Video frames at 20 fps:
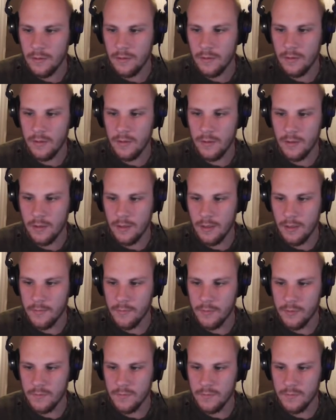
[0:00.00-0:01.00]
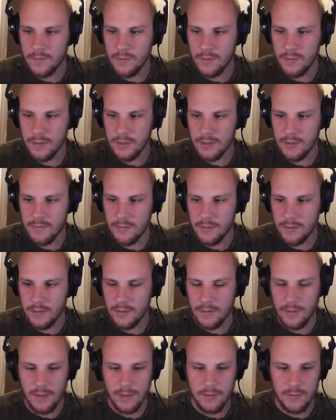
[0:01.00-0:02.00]
I'm going to turn this
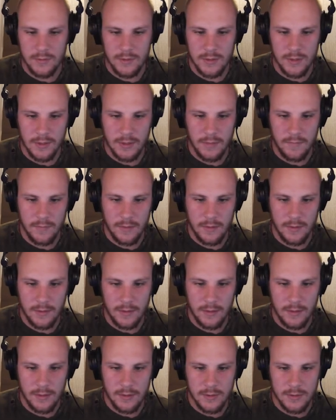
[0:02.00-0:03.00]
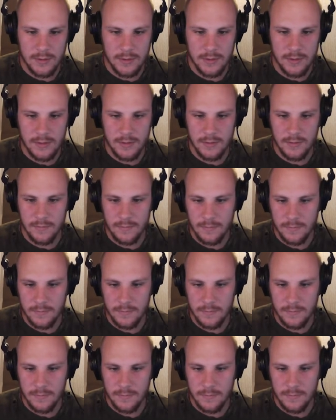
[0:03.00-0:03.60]
one down significantly because it's